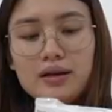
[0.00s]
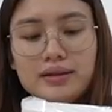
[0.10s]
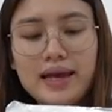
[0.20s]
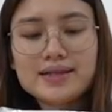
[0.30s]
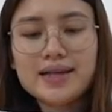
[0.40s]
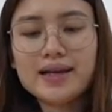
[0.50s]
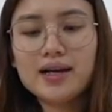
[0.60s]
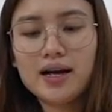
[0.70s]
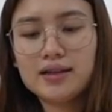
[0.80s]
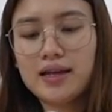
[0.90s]
Next, I
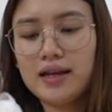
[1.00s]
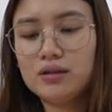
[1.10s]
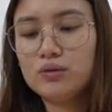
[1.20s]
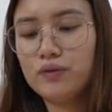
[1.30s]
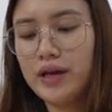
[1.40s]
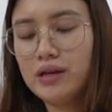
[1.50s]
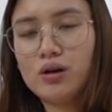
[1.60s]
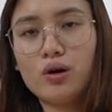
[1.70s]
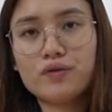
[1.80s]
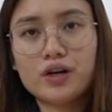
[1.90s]
got a duvet
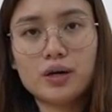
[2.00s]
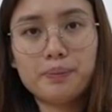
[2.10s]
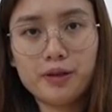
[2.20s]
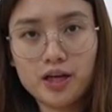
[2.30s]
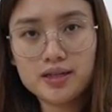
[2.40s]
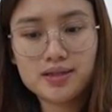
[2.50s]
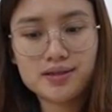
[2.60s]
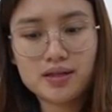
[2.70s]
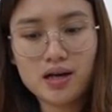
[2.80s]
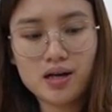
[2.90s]
cover
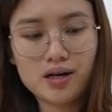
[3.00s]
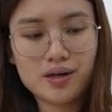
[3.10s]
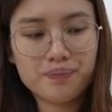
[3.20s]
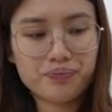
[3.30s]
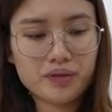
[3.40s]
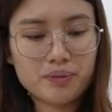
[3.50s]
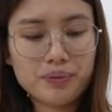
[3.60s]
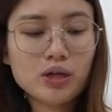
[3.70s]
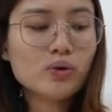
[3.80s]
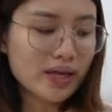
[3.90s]
plus
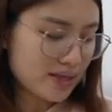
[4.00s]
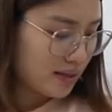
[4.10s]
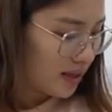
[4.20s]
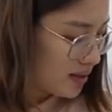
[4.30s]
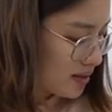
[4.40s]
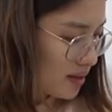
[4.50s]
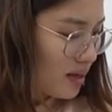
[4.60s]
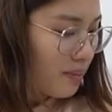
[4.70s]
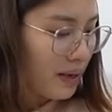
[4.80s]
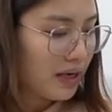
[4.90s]
pillowcases
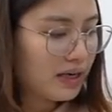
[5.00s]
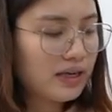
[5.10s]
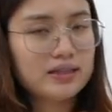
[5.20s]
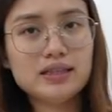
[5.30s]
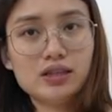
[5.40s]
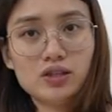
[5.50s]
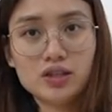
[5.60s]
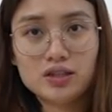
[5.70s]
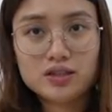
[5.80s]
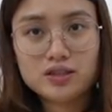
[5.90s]
para
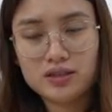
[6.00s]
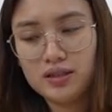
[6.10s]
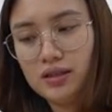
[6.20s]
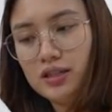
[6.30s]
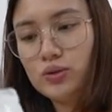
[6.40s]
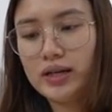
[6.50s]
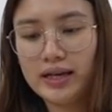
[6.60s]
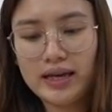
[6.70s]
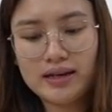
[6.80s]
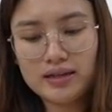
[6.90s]
dito. This one
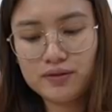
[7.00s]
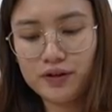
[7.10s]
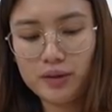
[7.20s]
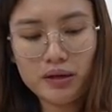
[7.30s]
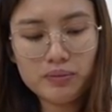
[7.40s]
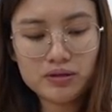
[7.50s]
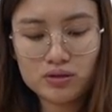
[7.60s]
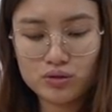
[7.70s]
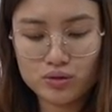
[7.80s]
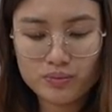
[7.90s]
again is for the baby's
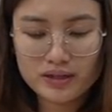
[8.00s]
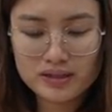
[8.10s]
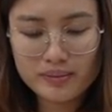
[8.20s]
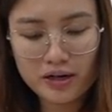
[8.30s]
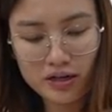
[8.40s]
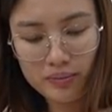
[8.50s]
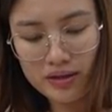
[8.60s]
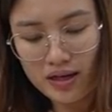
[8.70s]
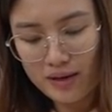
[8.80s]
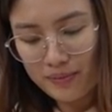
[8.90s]
room kasi meron
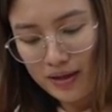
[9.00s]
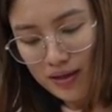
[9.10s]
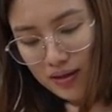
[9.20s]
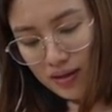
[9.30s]
naman na kami.